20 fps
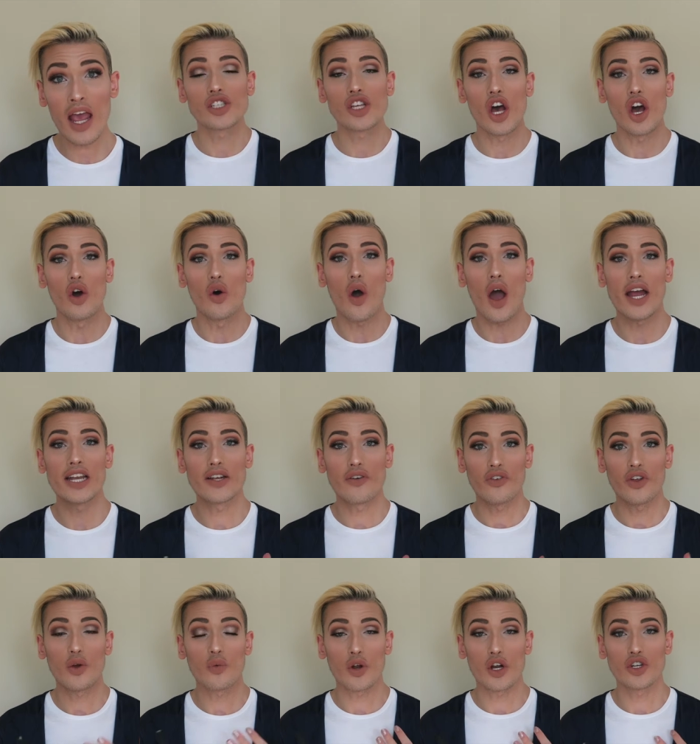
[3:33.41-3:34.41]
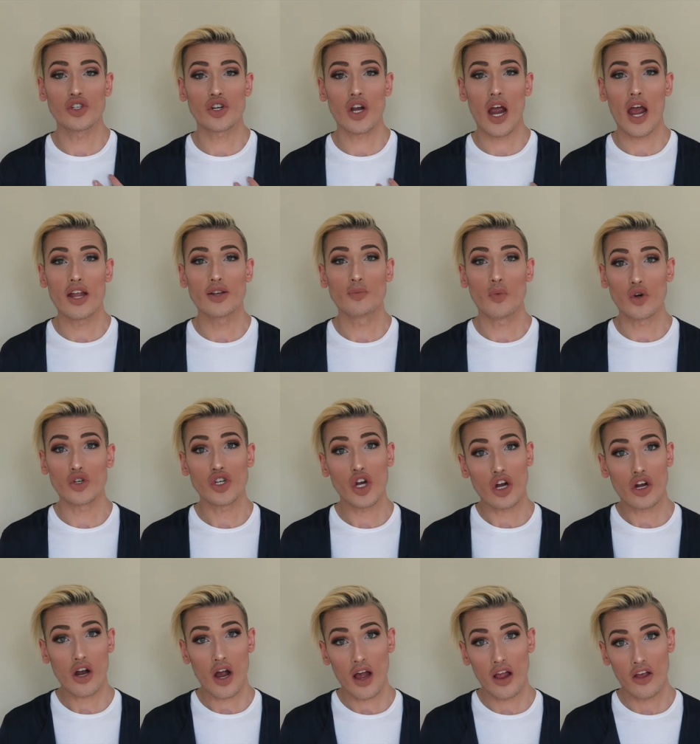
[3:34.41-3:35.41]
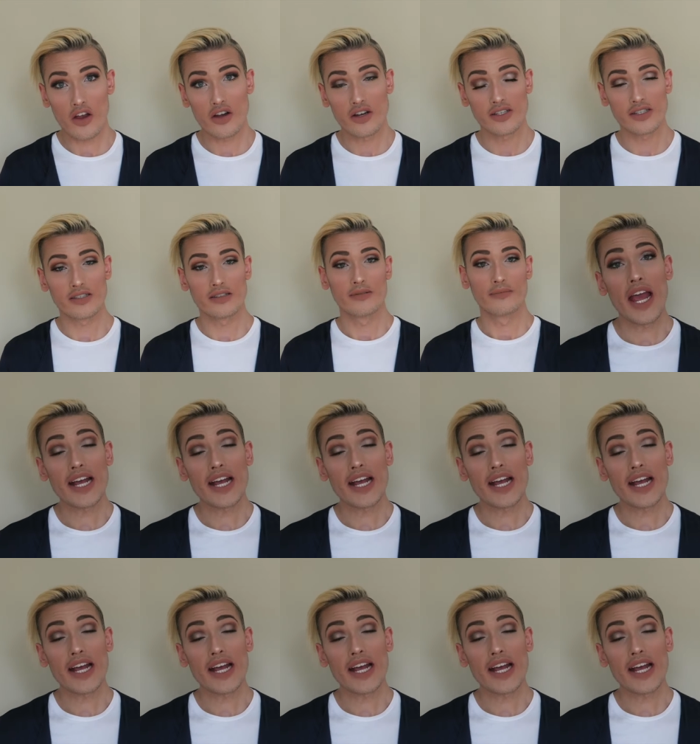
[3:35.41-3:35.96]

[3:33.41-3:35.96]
So I definitely want to try more dark colors.